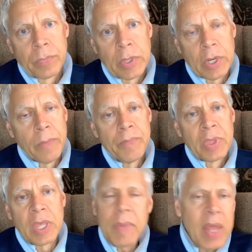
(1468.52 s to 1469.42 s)
You know,
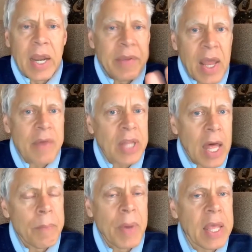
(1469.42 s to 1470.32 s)
he may not even have a
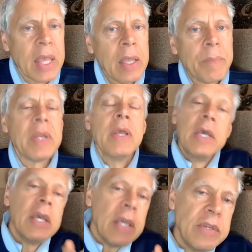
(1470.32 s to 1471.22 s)
lot of money, but
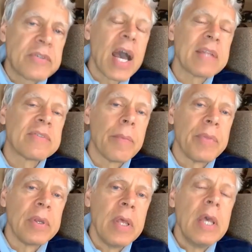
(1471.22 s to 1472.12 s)
he's got
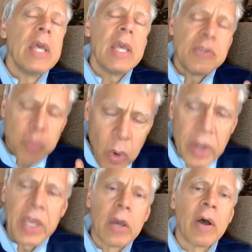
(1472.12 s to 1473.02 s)
something. He's
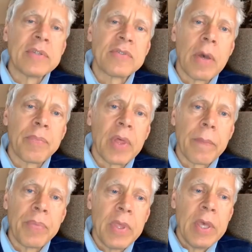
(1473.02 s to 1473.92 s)
working on something.
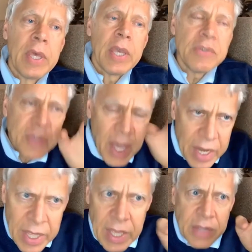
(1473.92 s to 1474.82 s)
He's got,
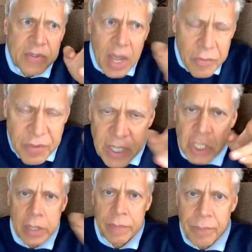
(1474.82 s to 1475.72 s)
he's got a
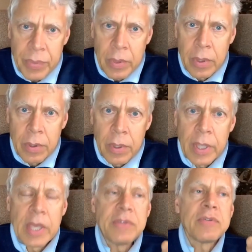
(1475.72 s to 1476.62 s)
vision.
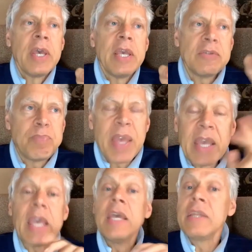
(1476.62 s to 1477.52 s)
He's, he's
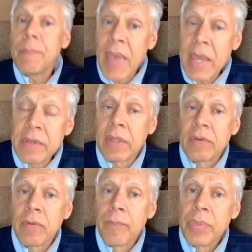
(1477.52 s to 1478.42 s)
being
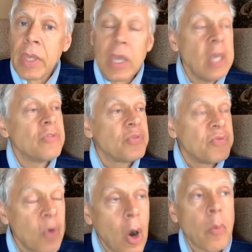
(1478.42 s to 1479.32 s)
independent. He's
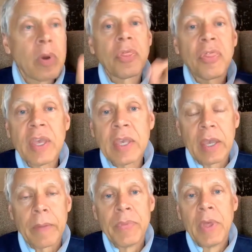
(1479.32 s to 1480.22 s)
forward
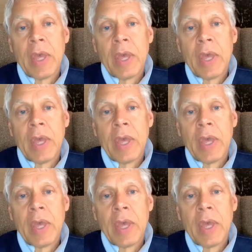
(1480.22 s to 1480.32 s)
thinking.